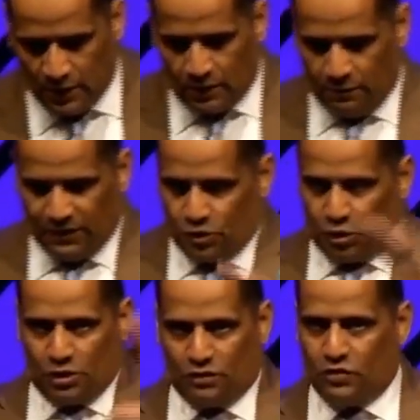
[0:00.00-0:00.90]
but the
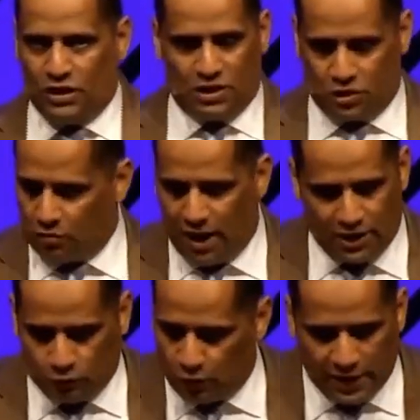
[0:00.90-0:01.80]
church of Jesus
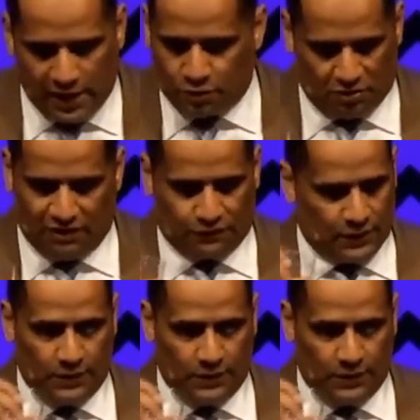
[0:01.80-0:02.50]
Christ will not drift.